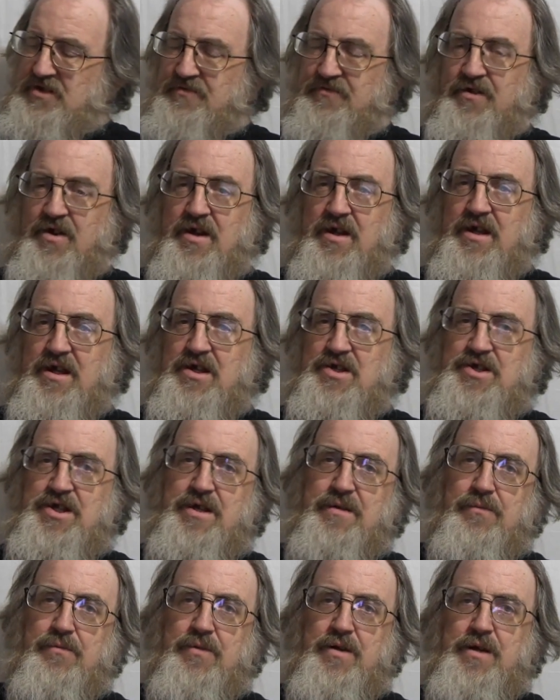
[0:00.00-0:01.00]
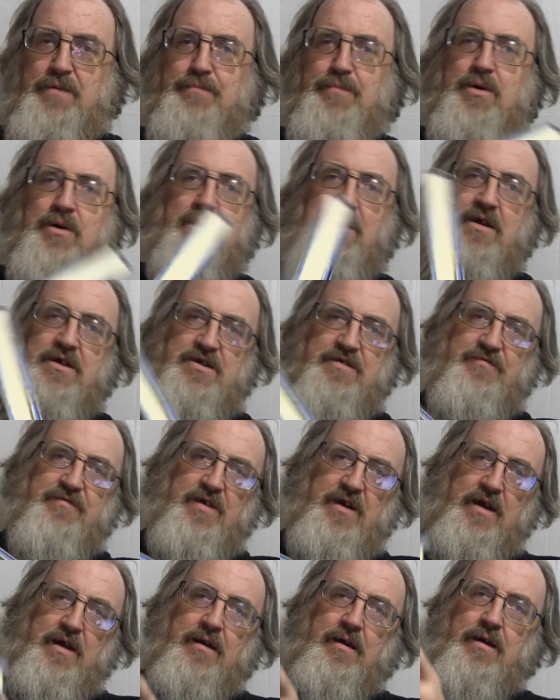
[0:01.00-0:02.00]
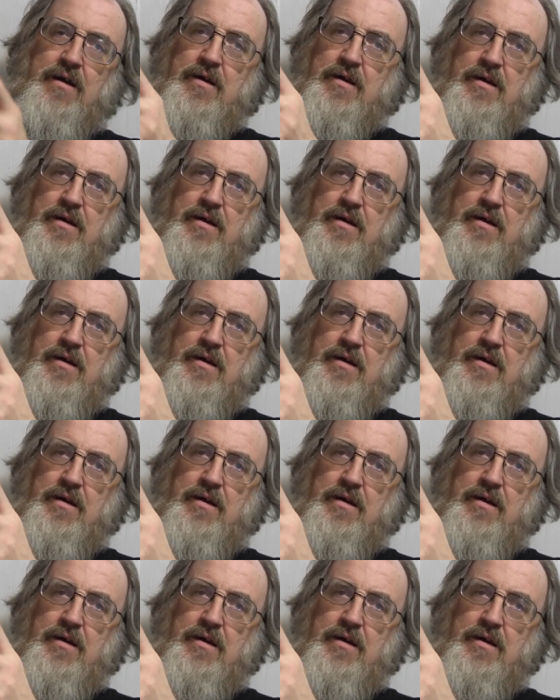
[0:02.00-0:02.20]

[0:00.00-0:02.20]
It's a very easy to read book. It's a very